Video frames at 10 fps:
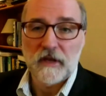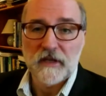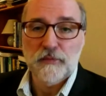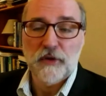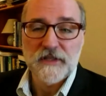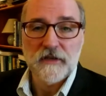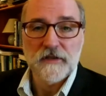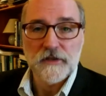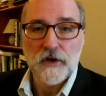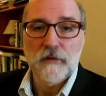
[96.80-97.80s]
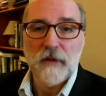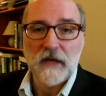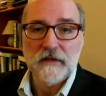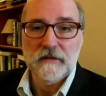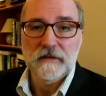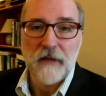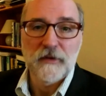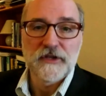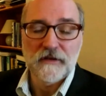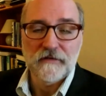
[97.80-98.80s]
expressed concern about the
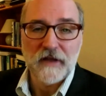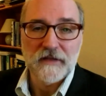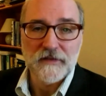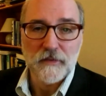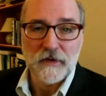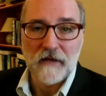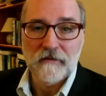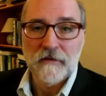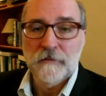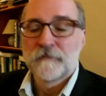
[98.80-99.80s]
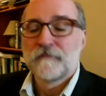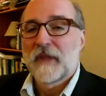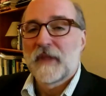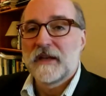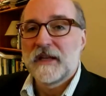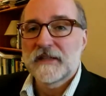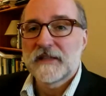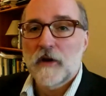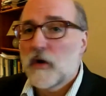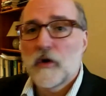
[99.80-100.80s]
damaging effect this would have. And he
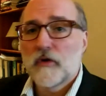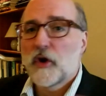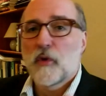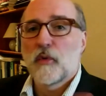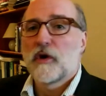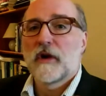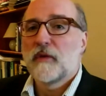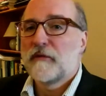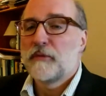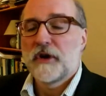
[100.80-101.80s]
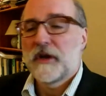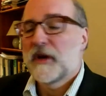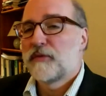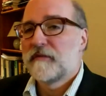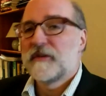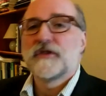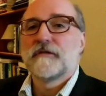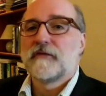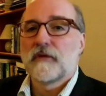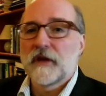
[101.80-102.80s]
said, oh, no, don't worry. We've put in a
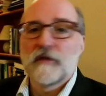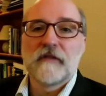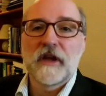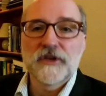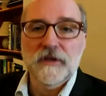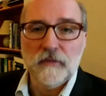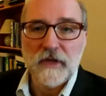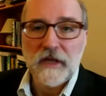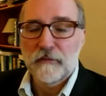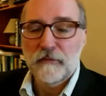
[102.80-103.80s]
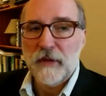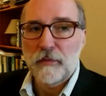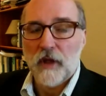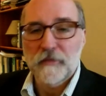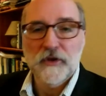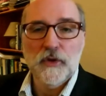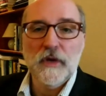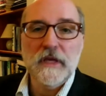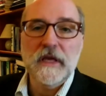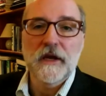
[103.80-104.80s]
provision for innovation. We give people up
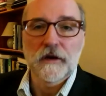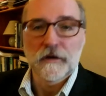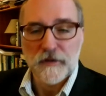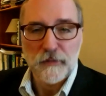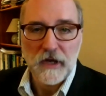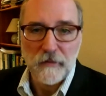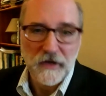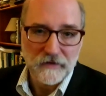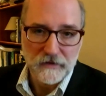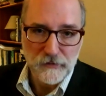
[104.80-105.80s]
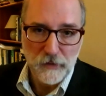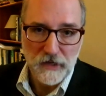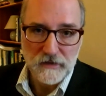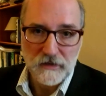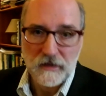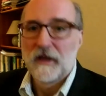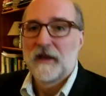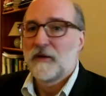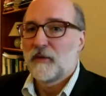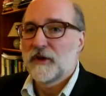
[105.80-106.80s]
to a year to become evidence-based,
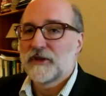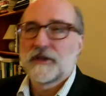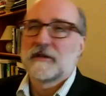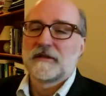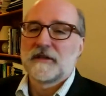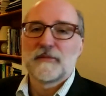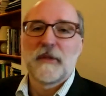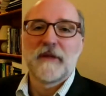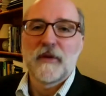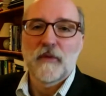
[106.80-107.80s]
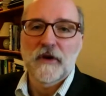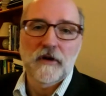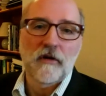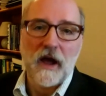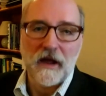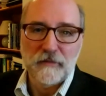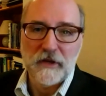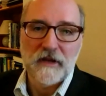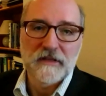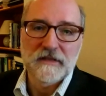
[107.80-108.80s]
which just made me want to cry.
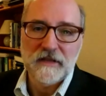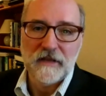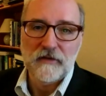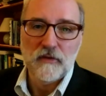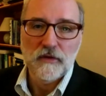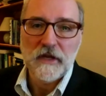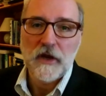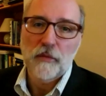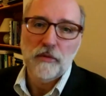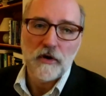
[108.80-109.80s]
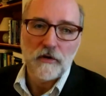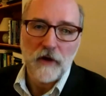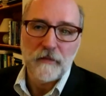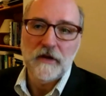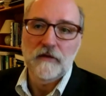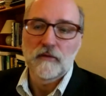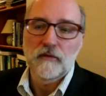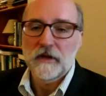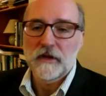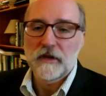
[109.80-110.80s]
Because if you really know programming and
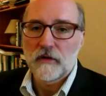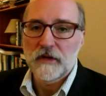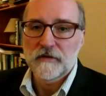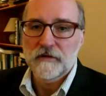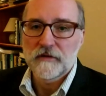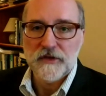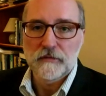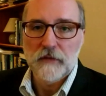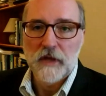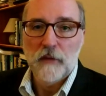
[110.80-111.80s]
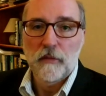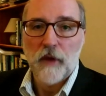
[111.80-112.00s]
really know intervention